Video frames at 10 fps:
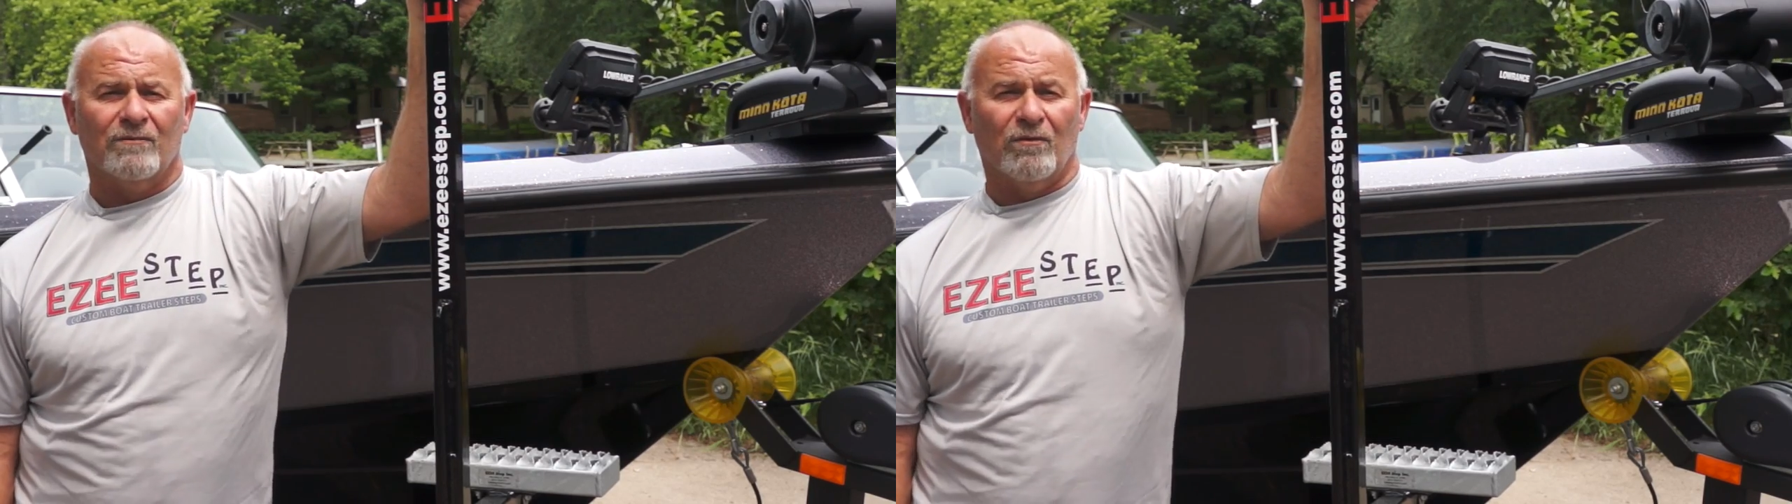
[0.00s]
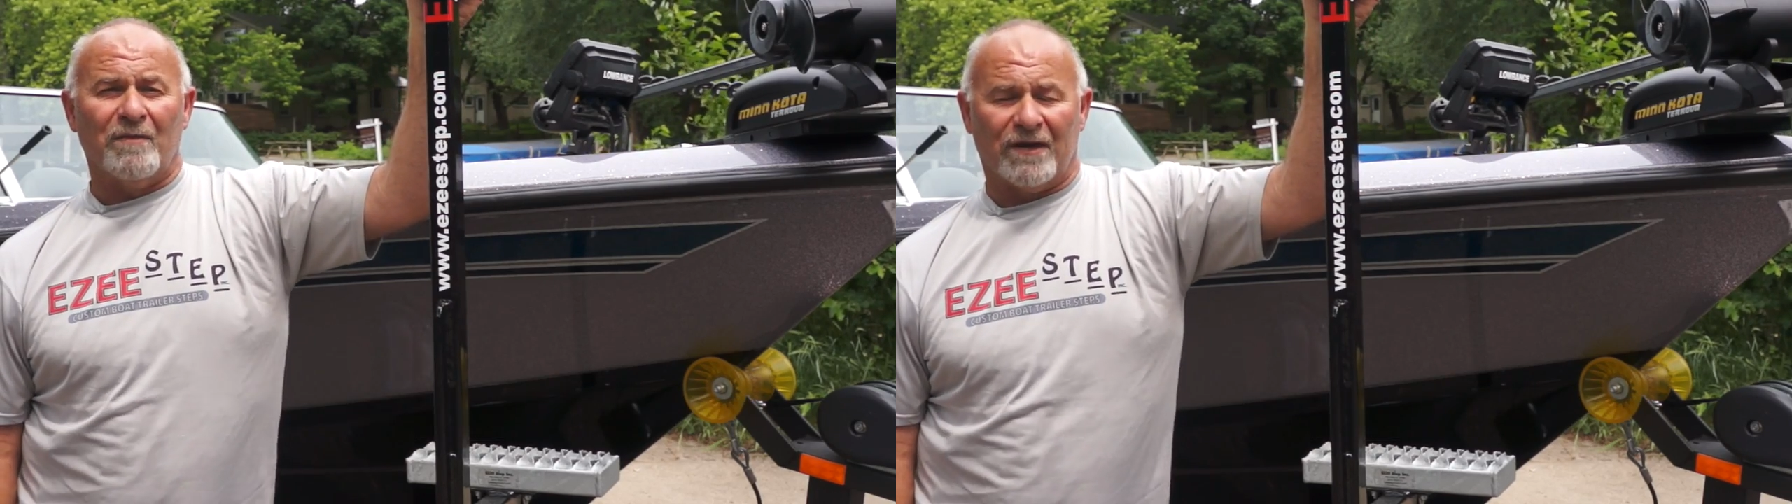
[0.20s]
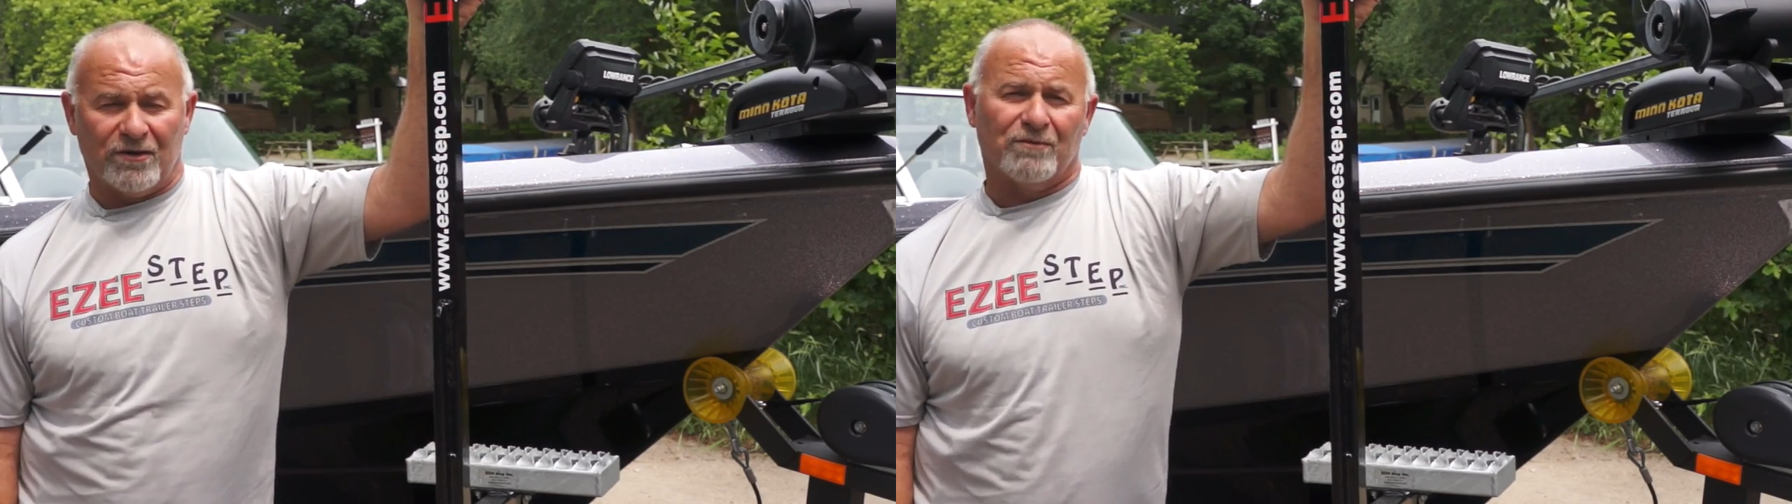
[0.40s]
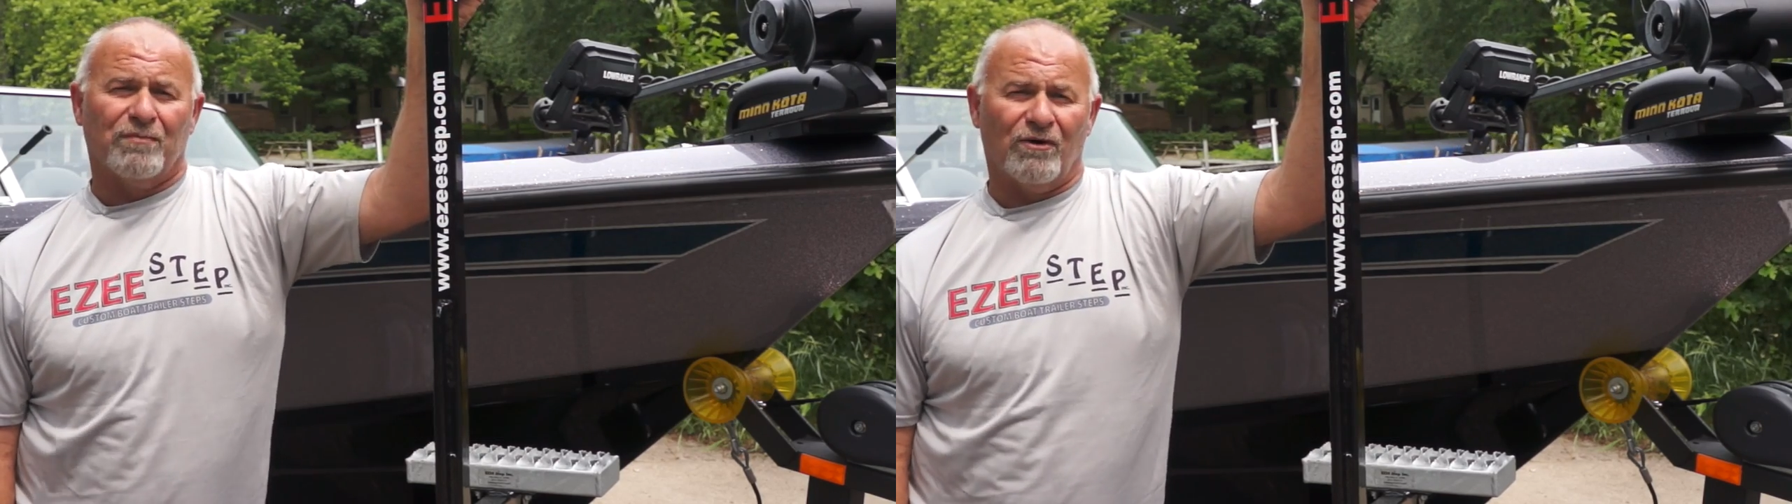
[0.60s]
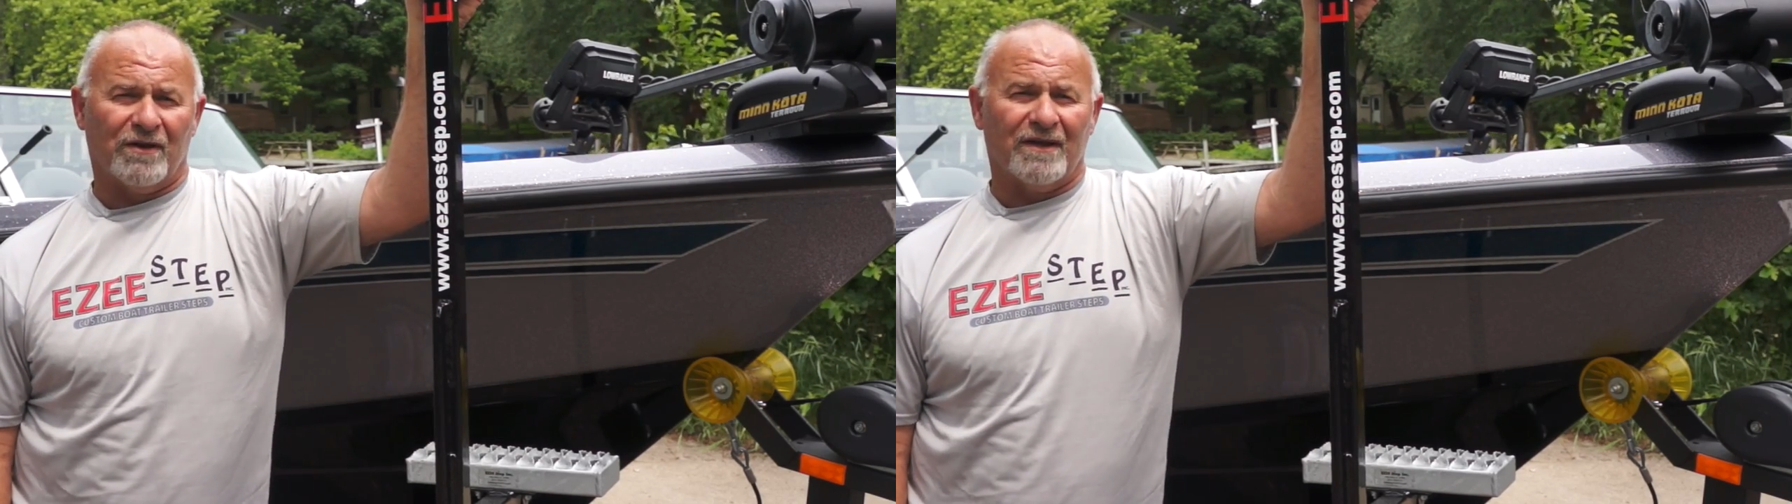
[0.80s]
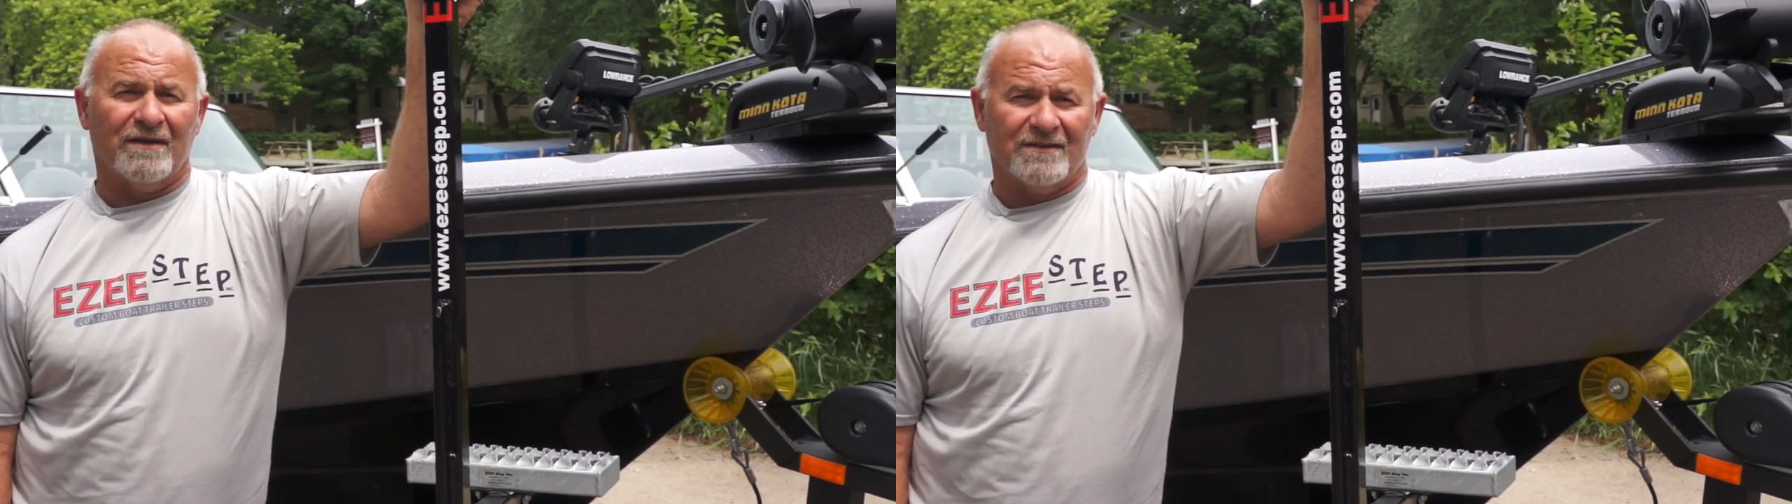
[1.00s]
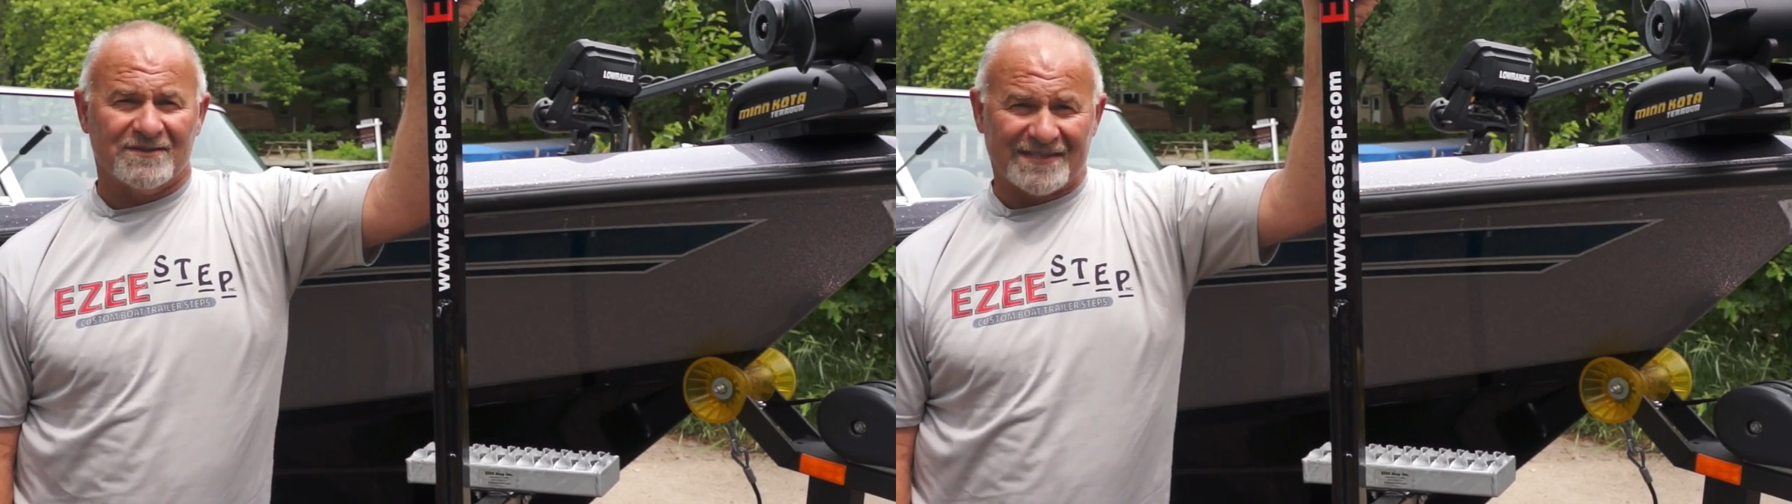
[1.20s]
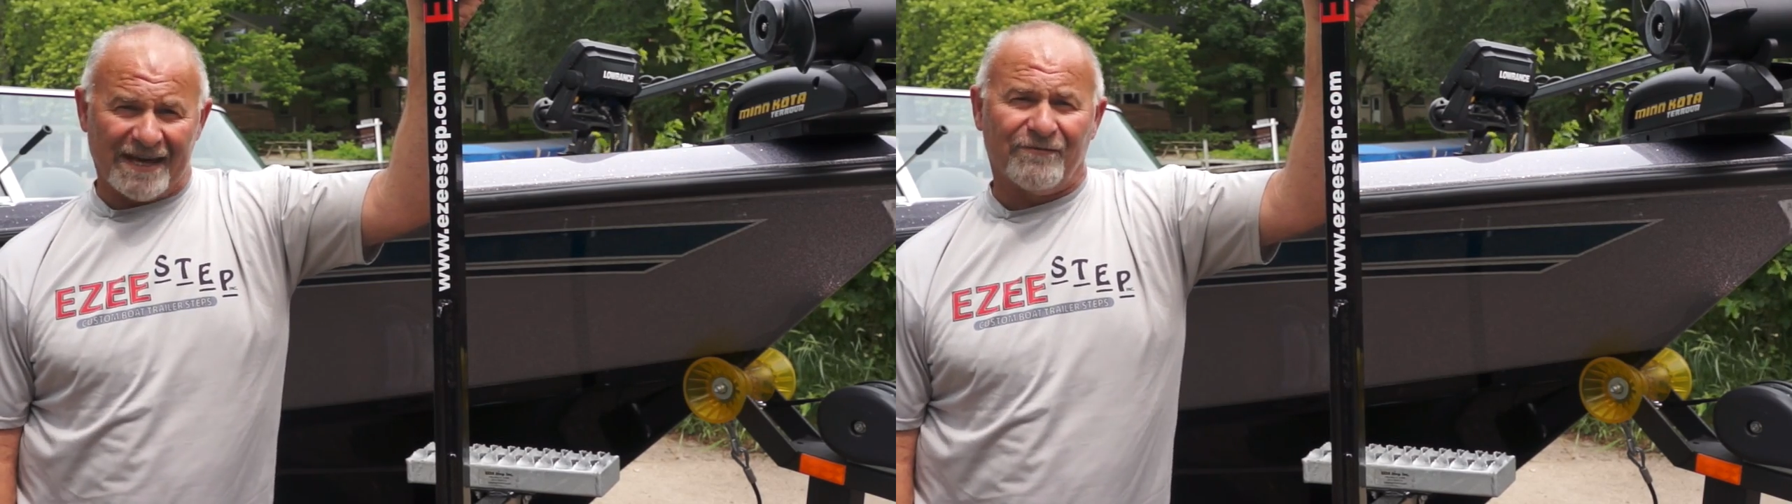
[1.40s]
will make your boating
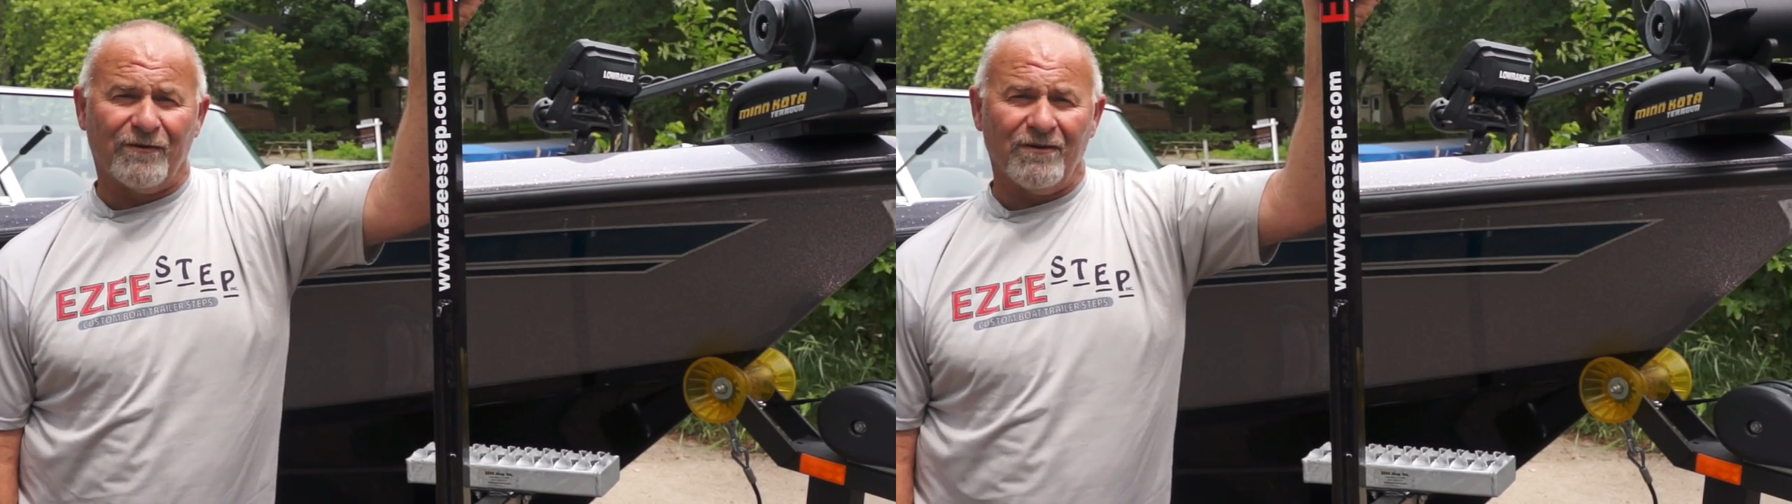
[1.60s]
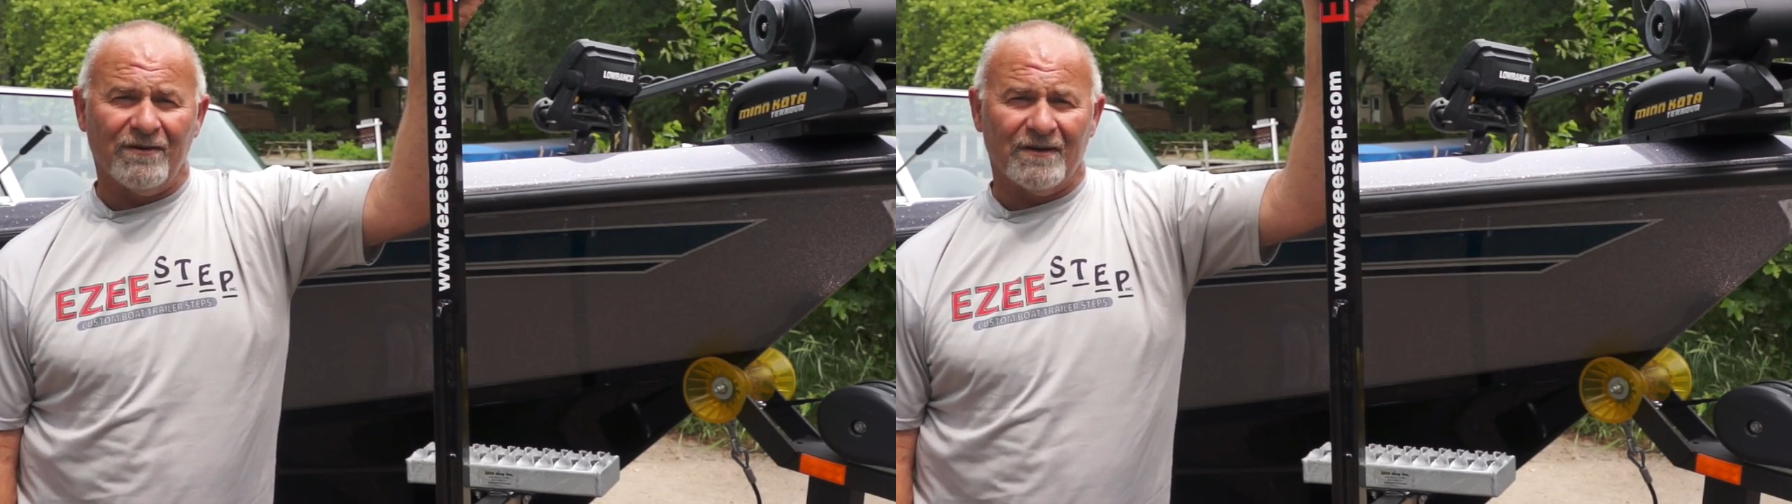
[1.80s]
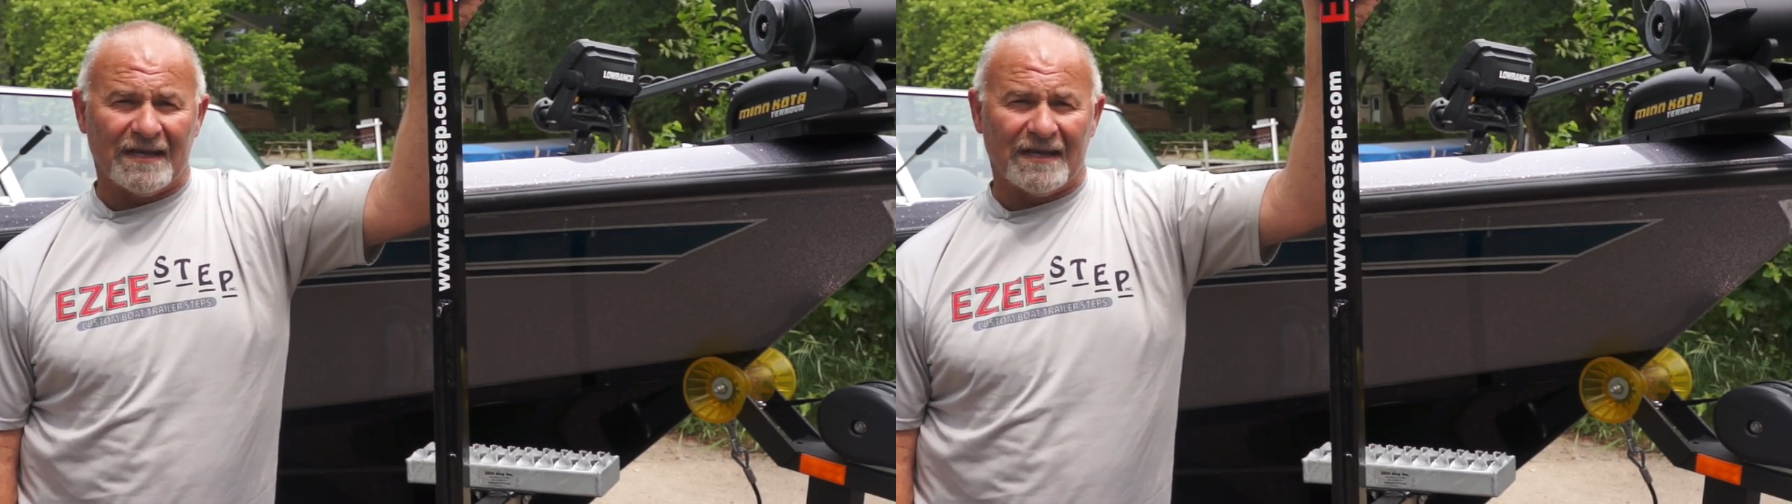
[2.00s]
safer,